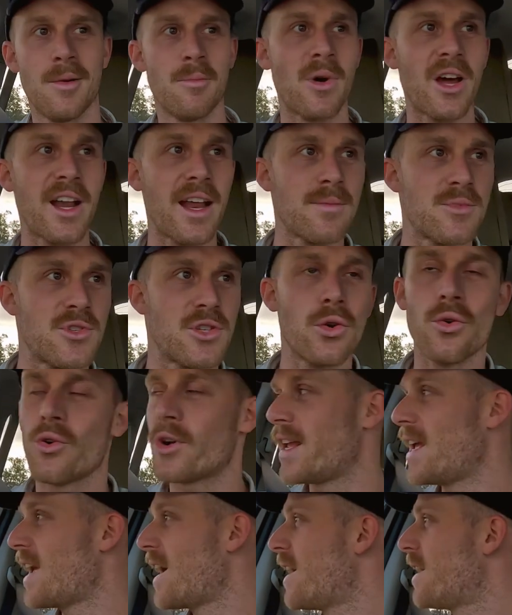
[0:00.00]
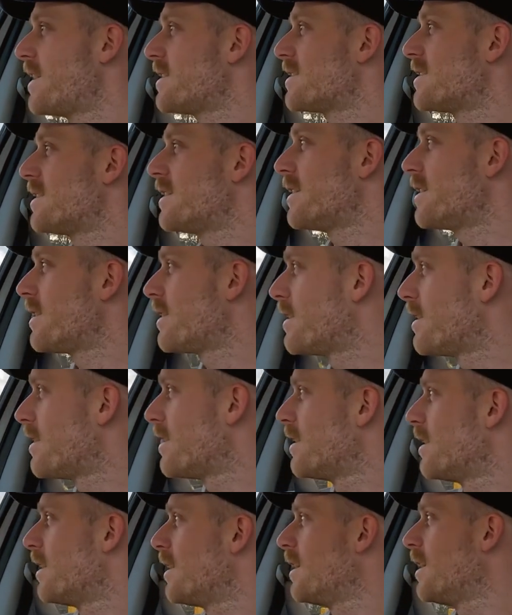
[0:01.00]
My name's Jordie Hansen.
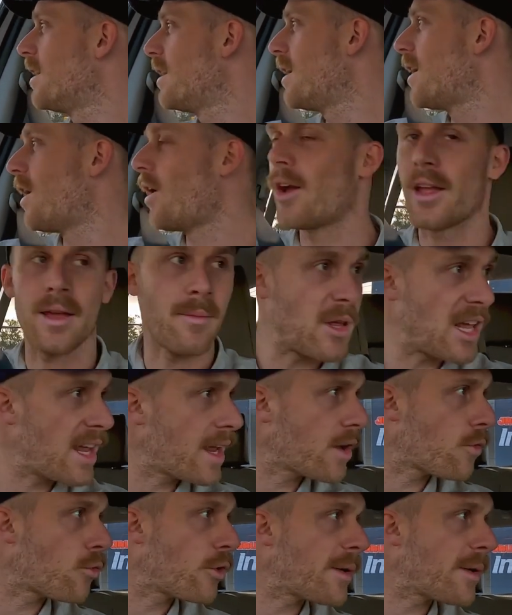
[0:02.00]
I am here